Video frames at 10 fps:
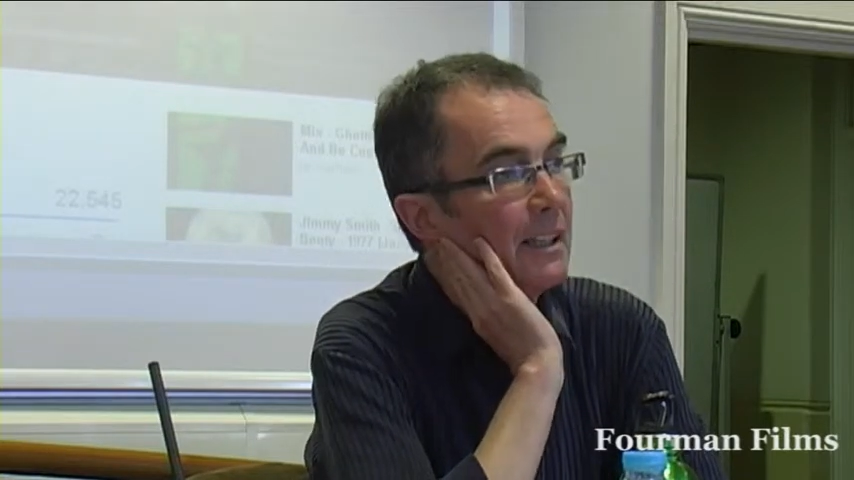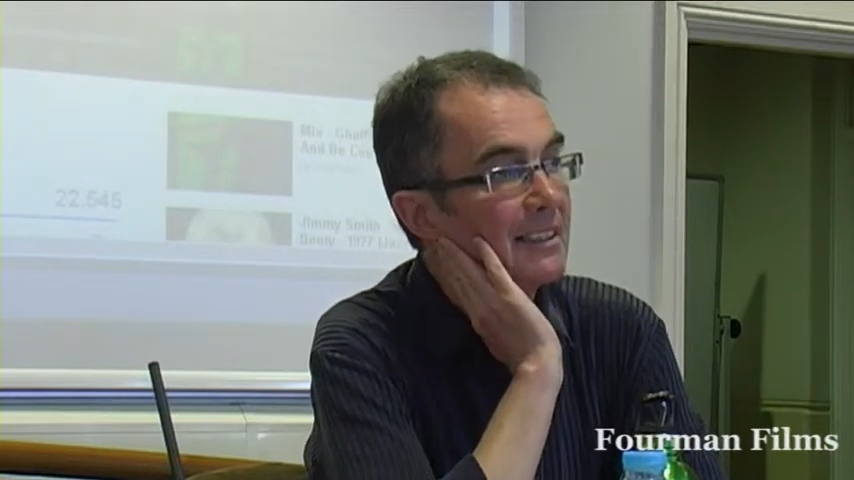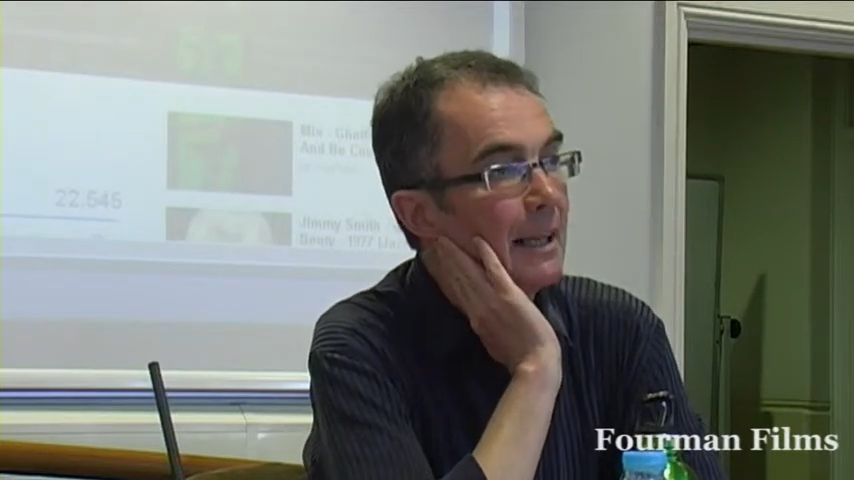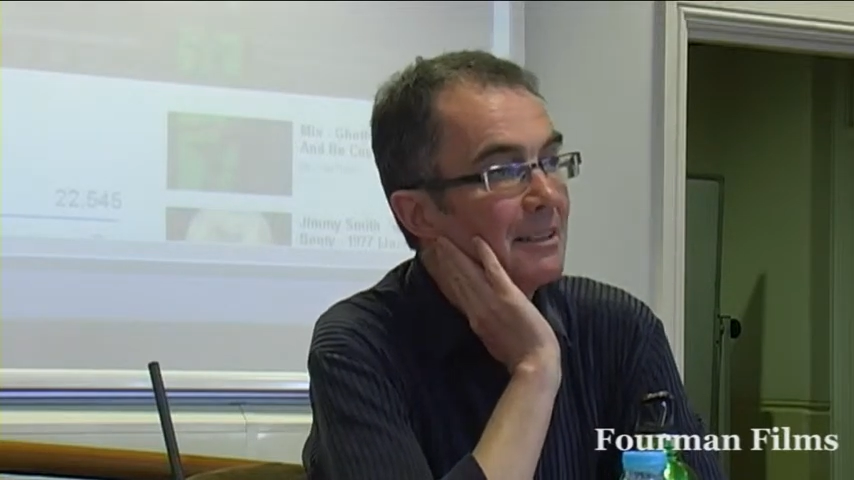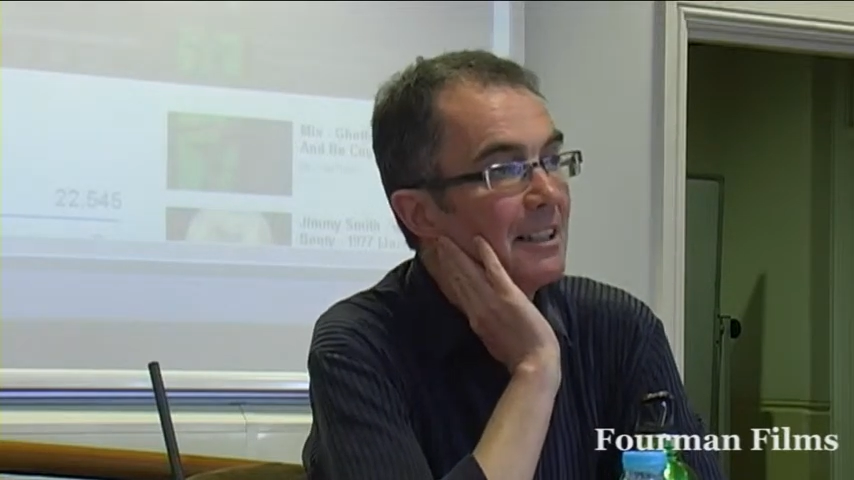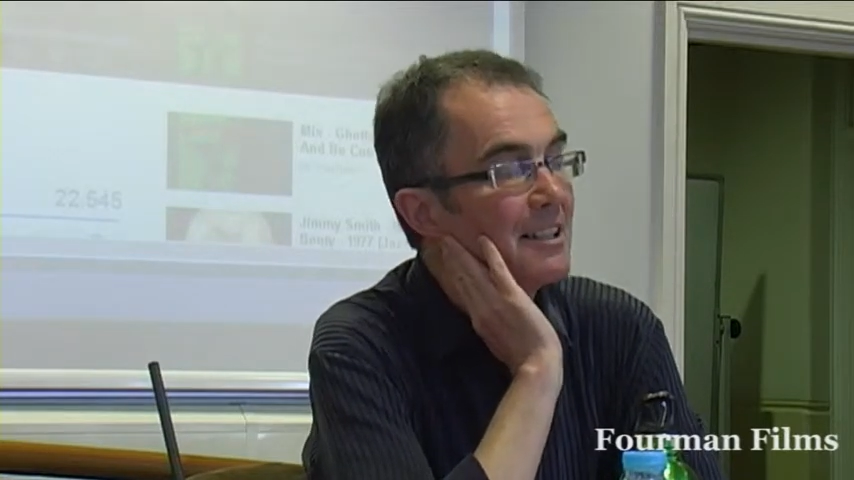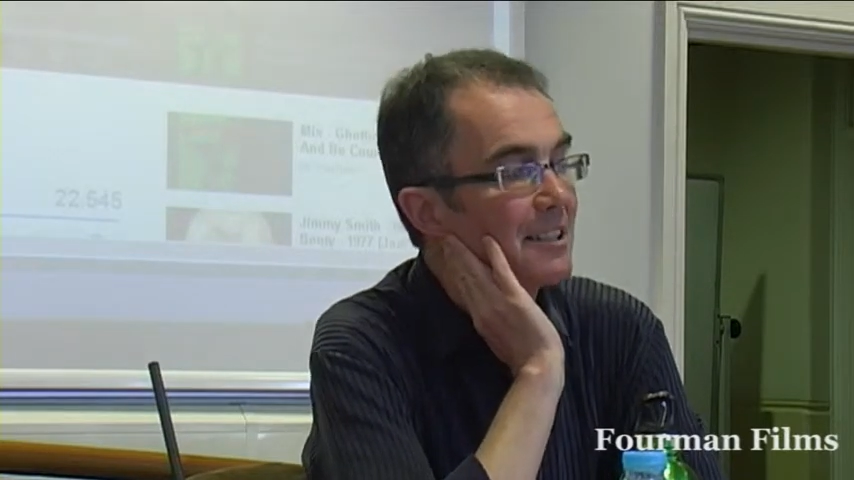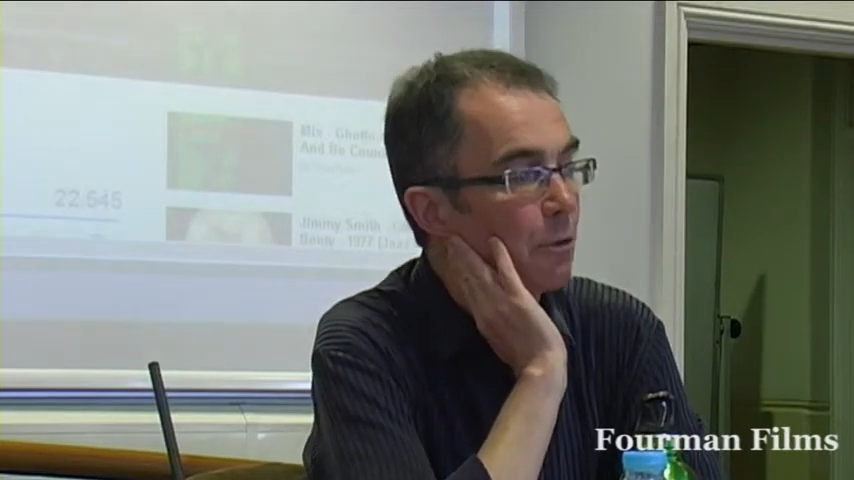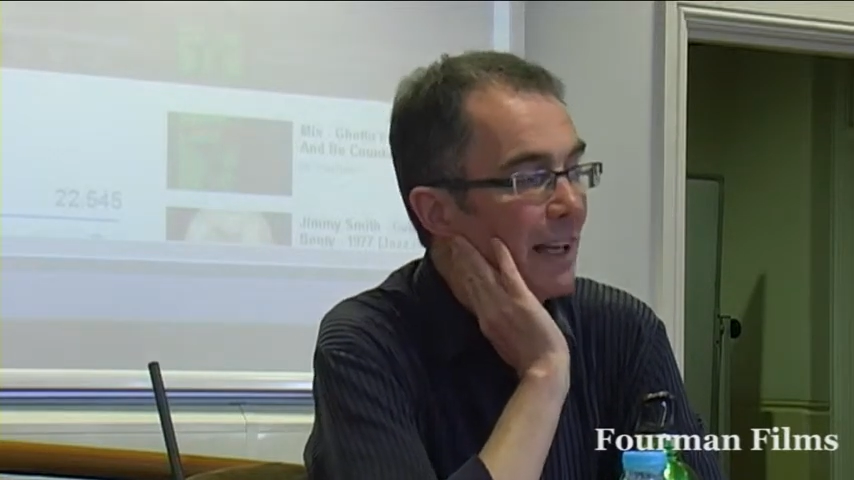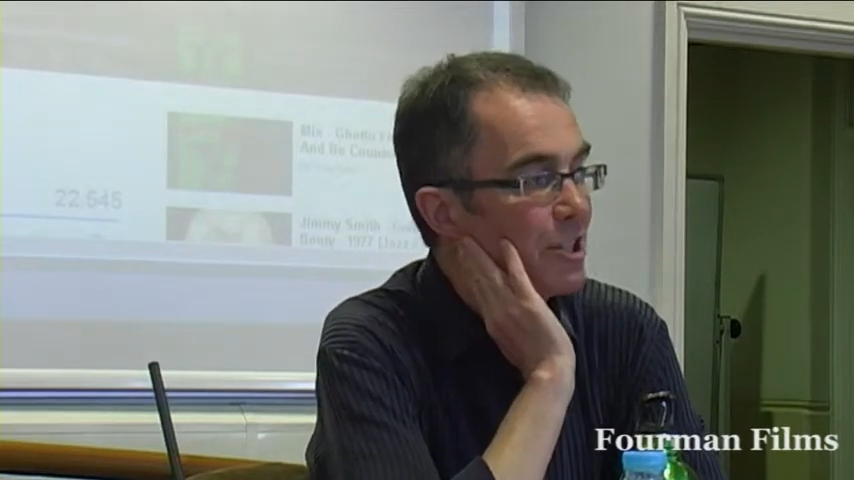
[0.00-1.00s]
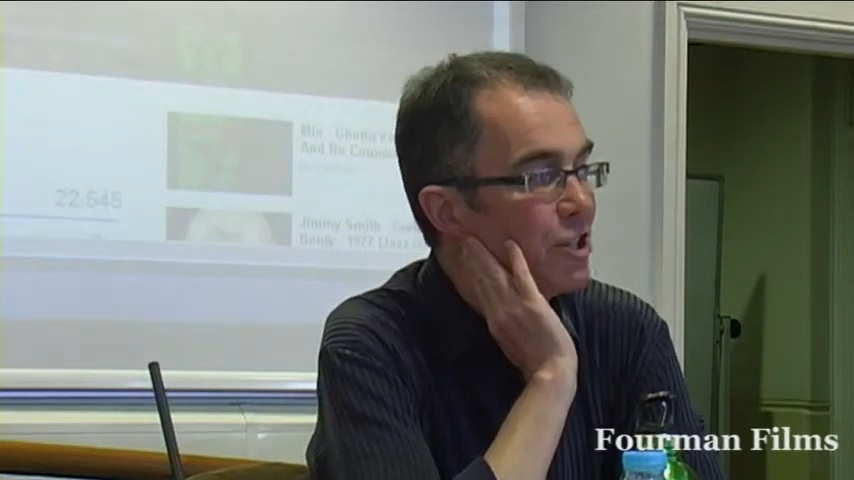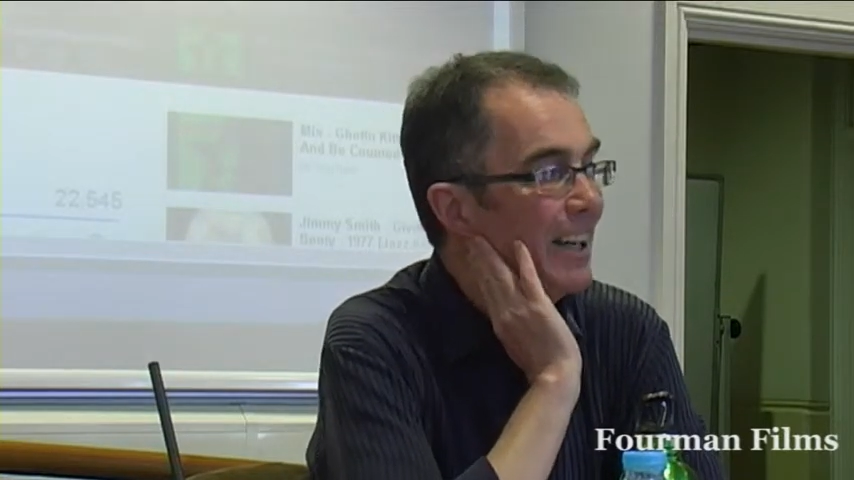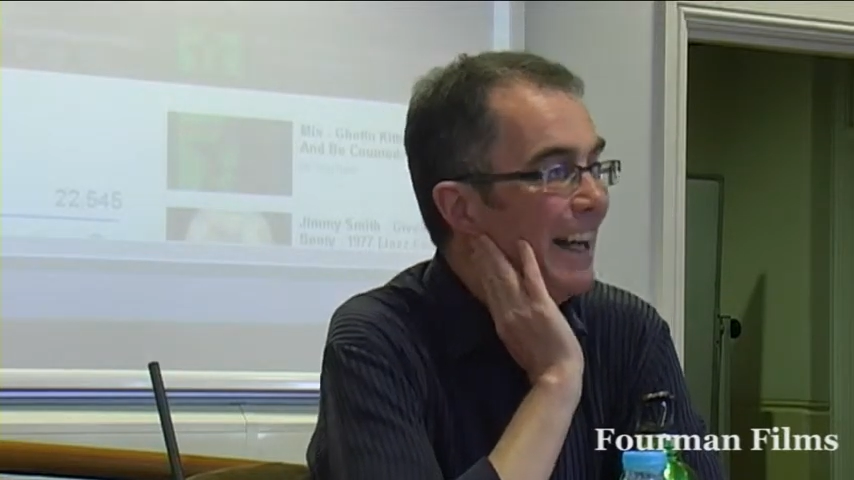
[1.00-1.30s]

an attempted insurrection